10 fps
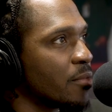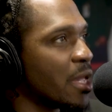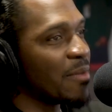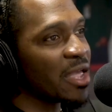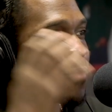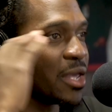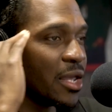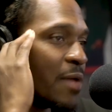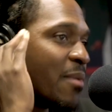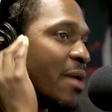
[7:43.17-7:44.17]
it
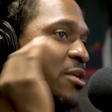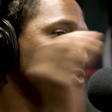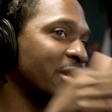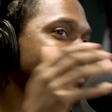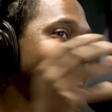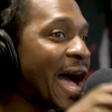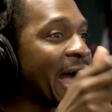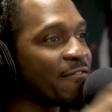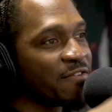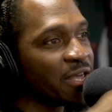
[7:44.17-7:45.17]
made me sort of
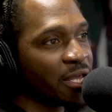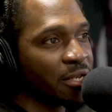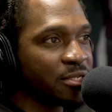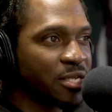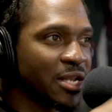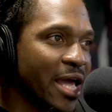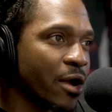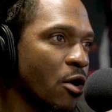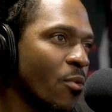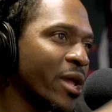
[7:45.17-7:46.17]
dive in to
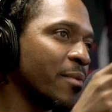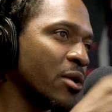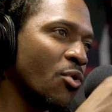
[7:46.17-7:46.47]
like, oh, wait a minute.